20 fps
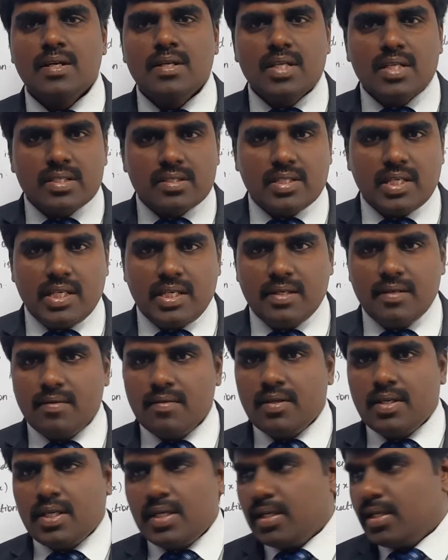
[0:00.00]

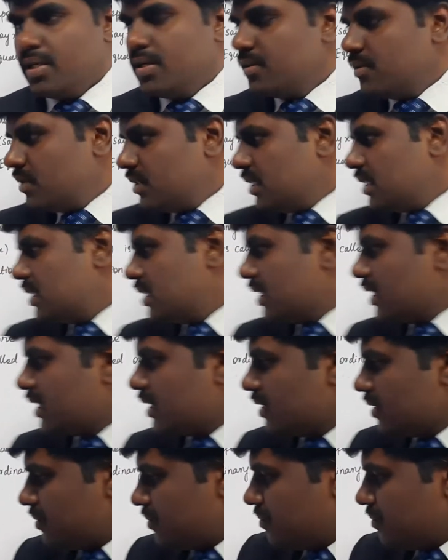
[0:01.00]
See, you know that the